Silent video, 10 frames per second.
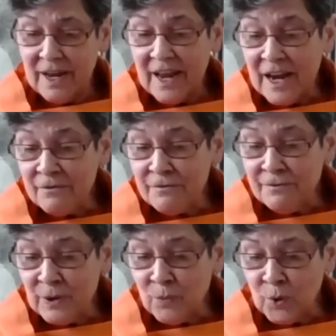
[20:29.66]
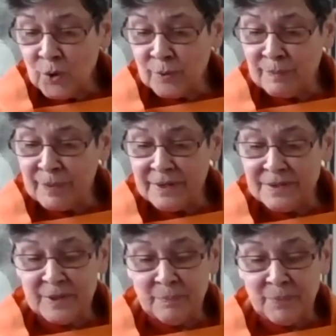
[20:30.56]
Every worm
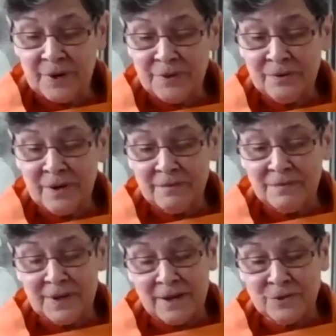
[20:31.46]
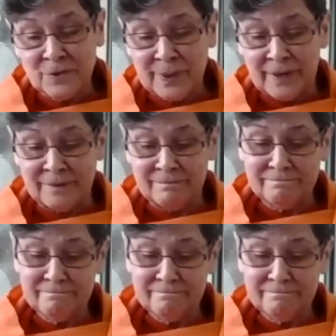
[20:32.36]
is the brother of the Nazarene.